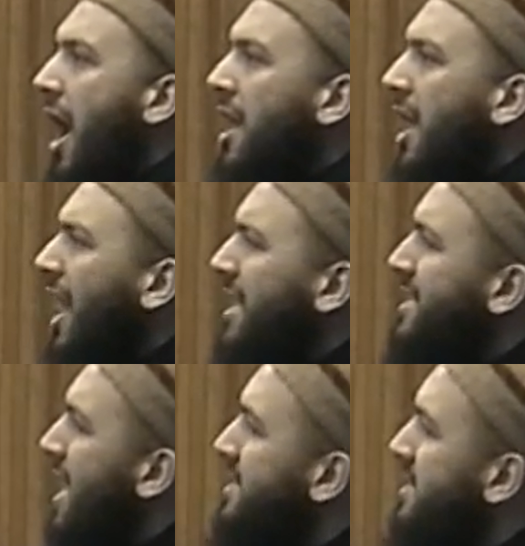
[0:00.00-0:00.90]
And Allah
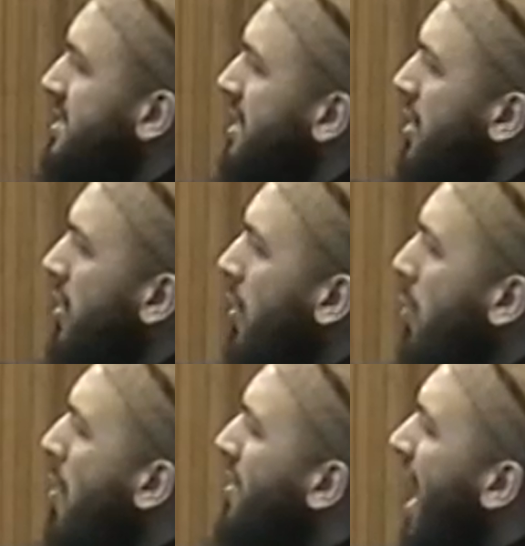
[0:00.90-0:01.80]
says,
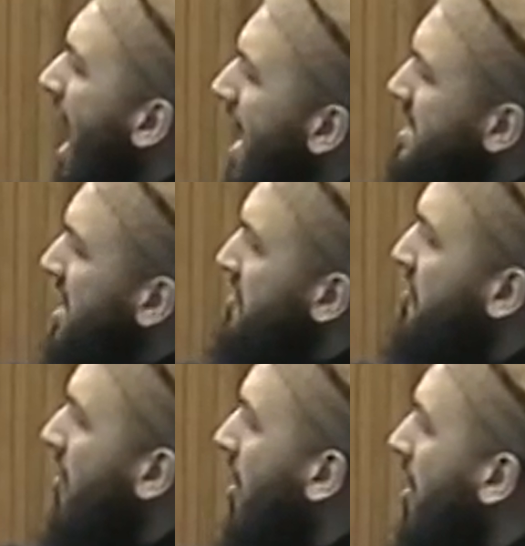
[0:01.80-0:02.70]
what were they asking
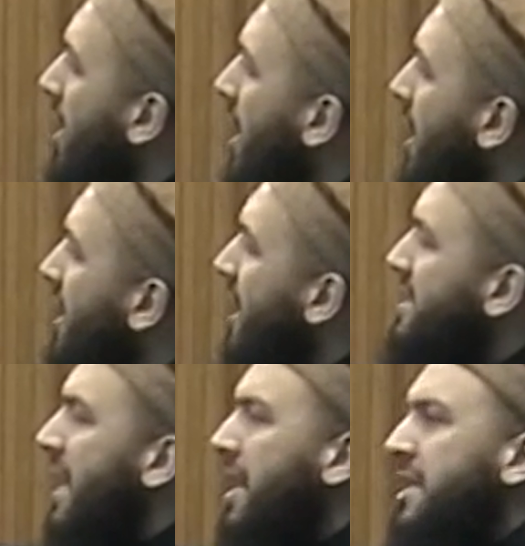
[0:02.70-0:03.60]
for?
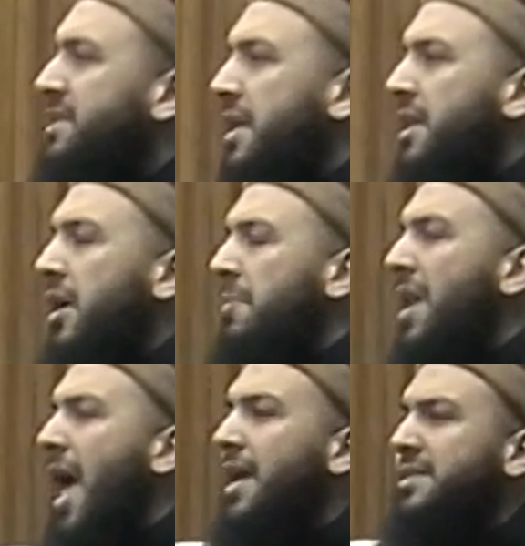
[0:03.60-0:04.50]
and he said, the
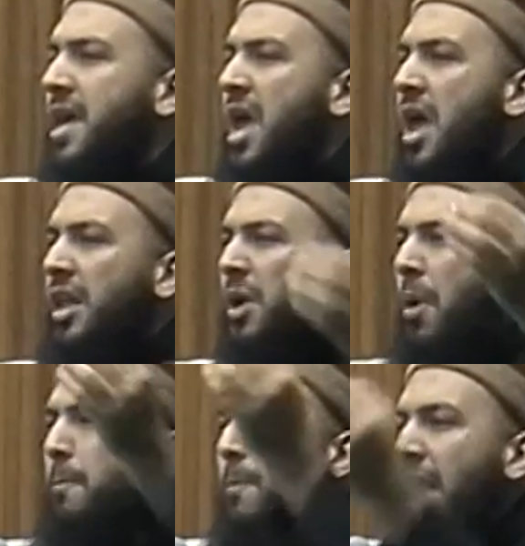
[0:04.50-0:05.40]
malaika say, they
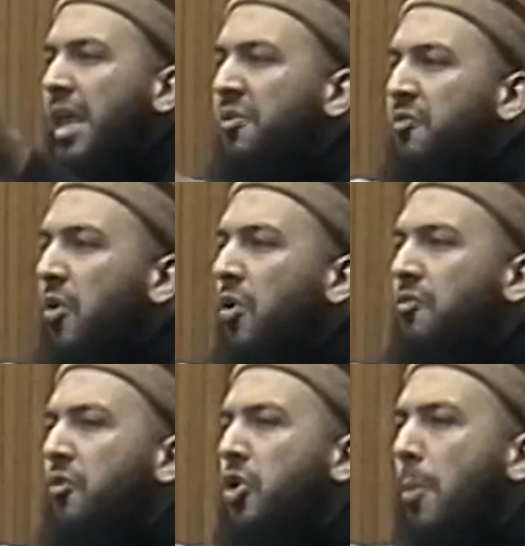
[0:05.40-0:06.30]
were begging
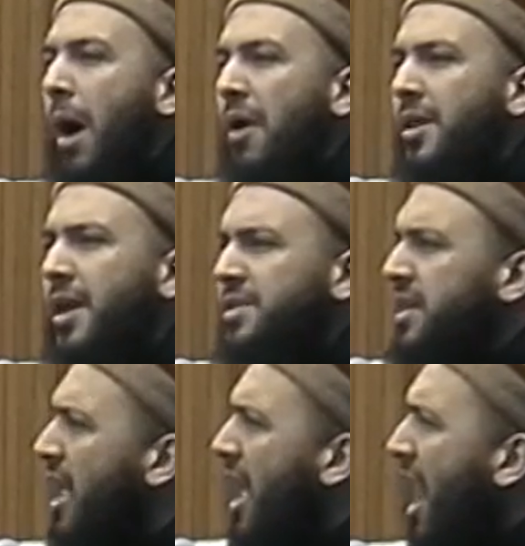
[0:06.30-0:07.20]
for, for your
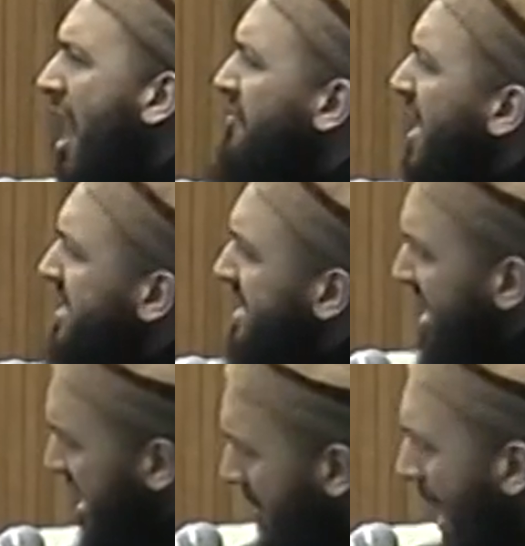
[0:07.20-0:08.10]
paradise. Have they
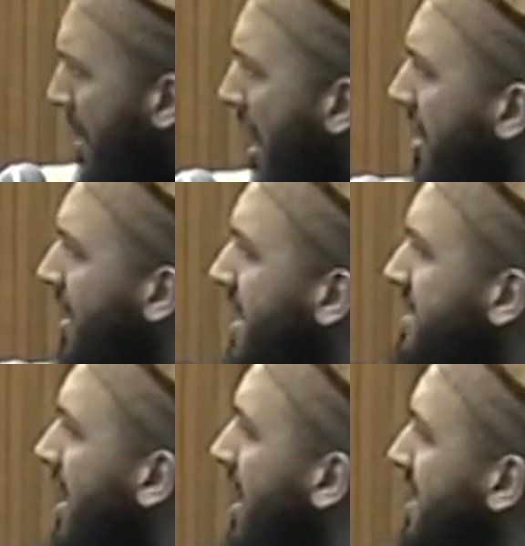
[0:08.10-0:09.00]
seen my
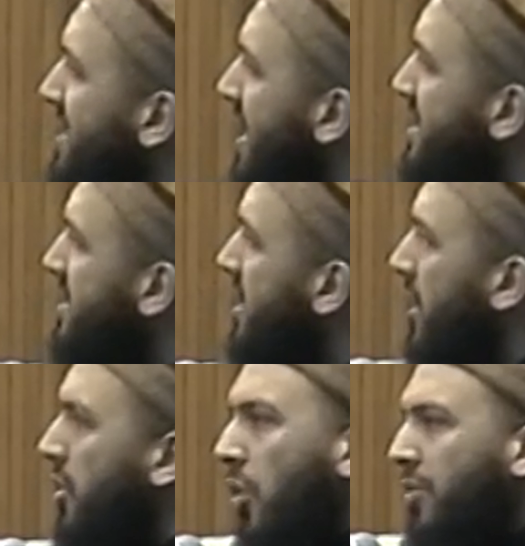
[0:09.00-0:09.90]
paradise? Allah says,
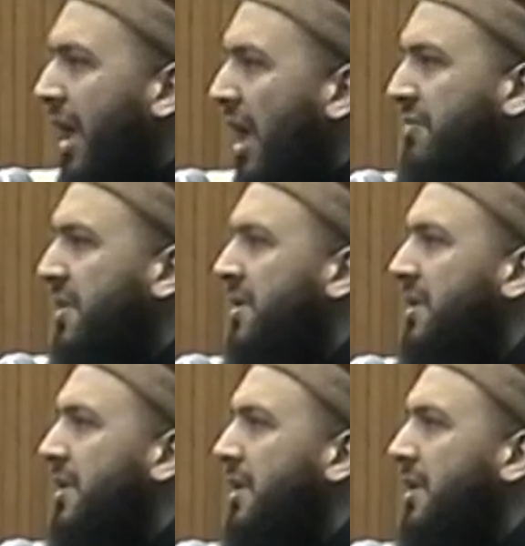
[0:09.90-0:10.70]
no, they haven't.